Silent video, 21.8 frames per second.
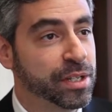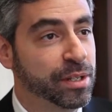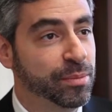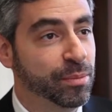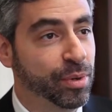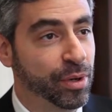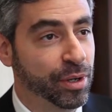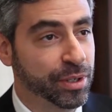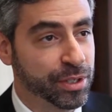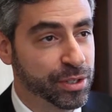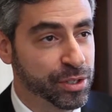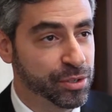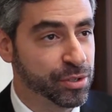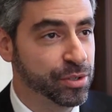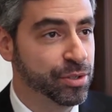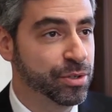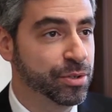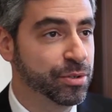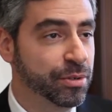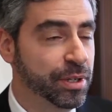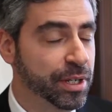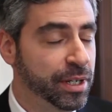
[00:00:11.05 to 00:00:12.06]
and body
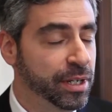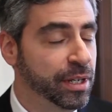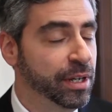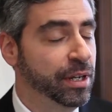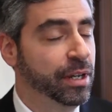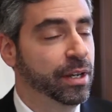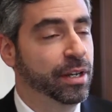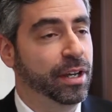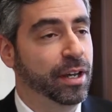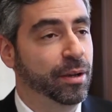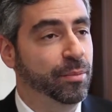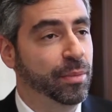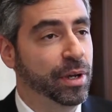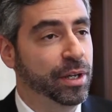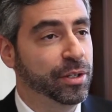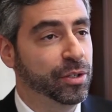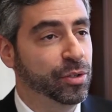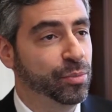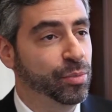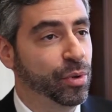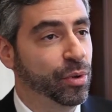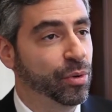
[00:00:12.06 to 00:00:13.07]
surgery. I
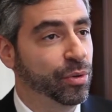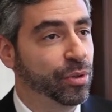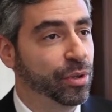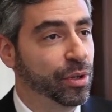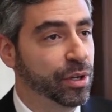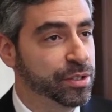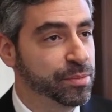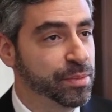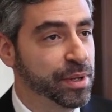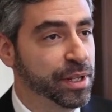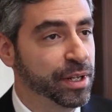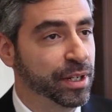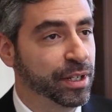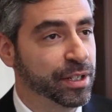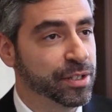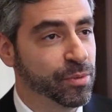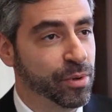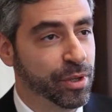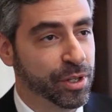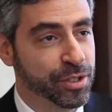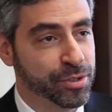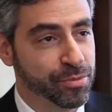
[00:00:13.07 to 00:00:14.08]
do both cosmetic as
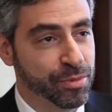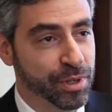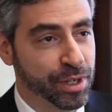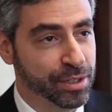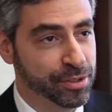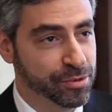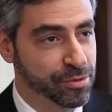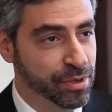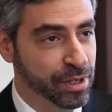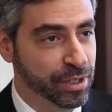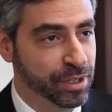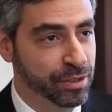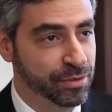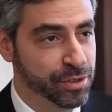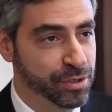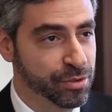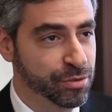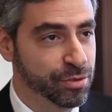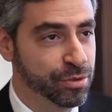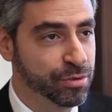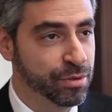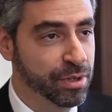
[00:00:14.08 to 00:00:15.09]
well as reconstructive
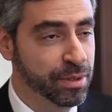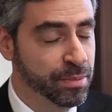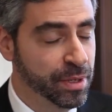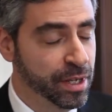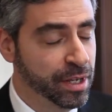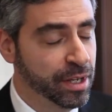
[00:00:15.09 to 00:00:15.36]
surgery.